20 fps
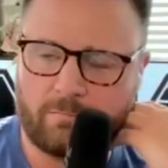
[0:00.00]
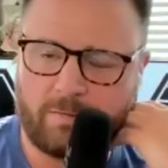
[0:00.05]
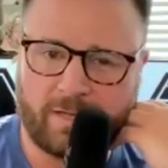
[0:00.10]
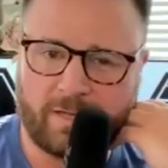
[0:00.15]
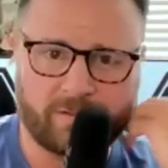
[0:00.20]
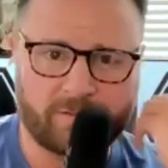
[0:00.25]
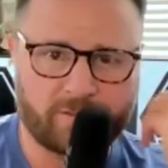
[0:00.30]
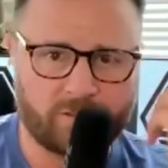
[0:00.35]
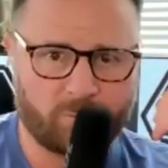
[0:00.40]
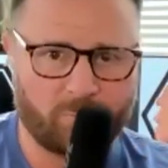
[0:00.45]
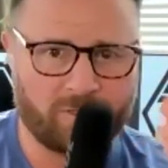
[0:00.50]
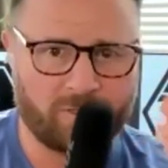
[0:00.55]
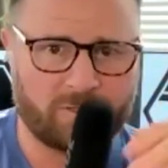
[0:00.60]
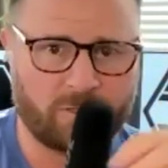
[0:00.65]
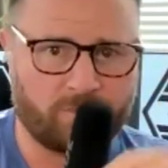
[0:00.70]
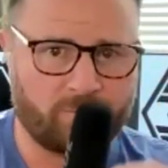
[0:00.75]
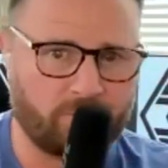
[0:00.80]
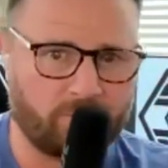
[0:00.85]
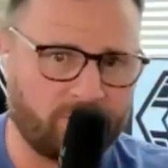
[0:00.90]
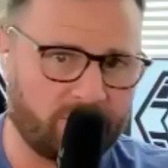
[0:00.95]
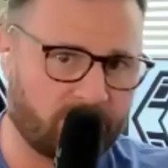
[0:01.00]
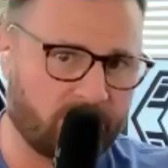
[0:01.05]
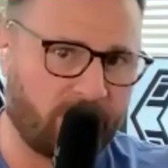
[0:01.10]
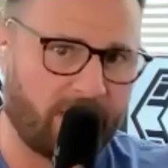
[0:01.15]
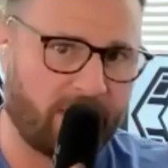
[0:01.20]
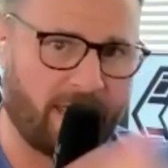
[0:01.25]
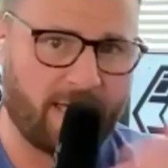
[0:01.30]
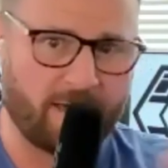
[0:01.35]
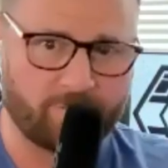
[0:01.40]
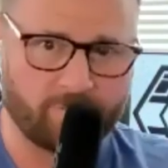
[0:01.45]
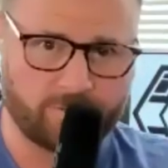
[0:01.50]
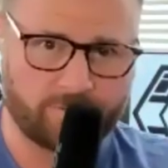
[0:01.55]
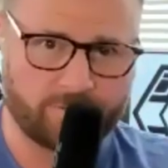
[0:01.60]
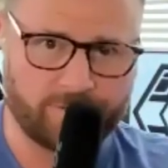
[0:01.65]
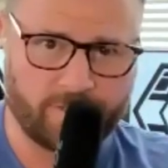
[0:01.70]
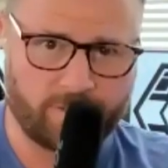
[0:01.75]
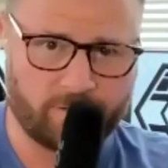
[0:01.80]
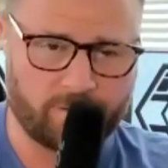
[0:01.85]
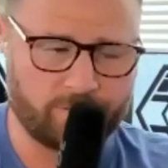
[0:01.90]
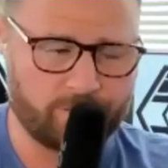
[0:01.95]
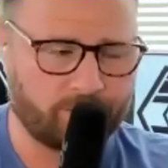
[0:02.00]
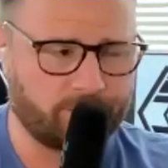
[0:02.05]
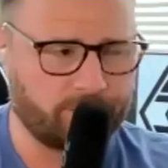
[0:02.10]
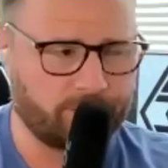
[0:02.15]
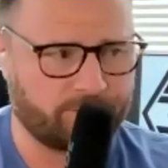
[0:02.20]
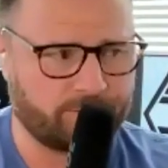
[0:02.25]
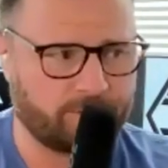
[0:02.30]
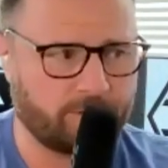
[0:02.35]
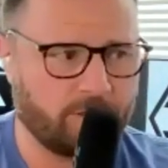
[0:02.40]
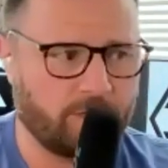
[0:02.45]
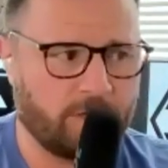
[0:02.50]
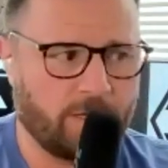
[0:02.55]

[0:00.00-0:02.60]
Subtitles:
consider myself at least average intelligence,